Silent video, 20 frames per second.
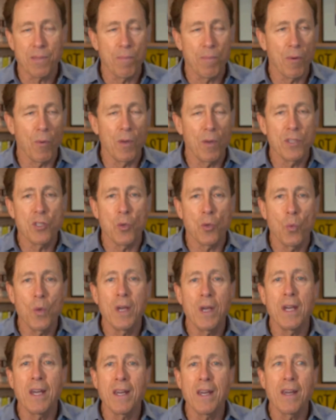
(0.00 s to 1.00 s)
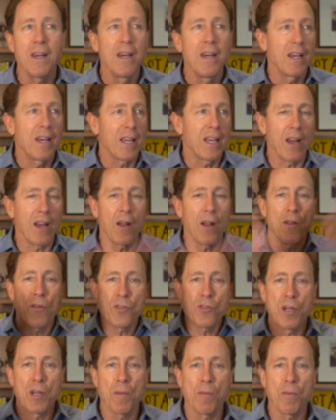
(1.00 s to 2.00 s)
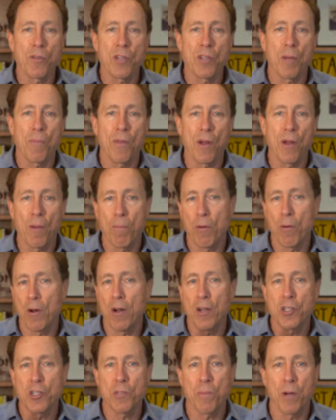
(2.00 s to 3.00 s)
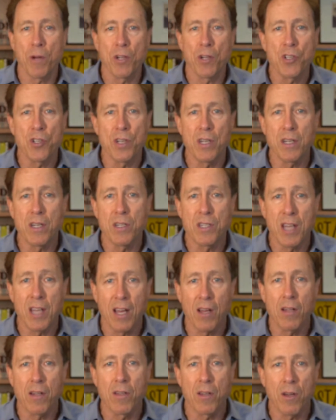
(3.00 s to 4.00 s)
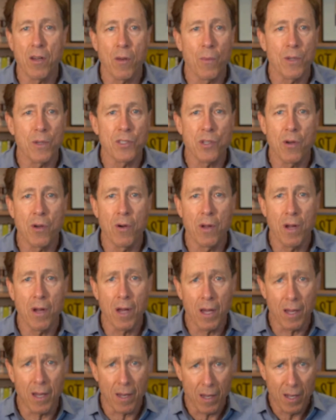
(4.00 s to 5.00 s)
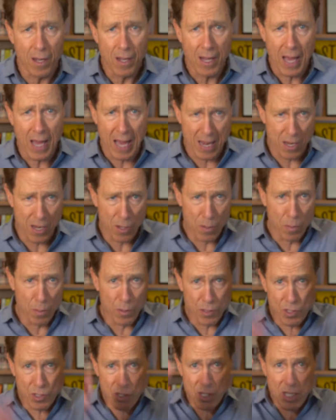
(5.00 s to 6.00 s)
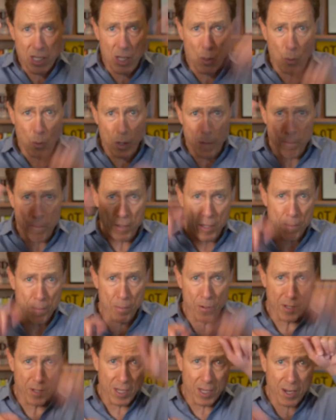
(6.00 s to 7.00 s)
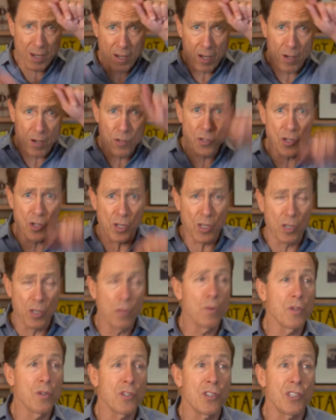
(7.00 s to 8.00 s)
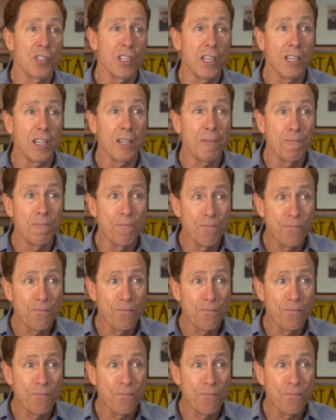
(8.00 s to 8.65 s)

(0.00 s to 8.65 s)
once a week, get all those numbers up there, put it on a spreadsheet and take a look at what's going on. And you will see where people need coaching. You will see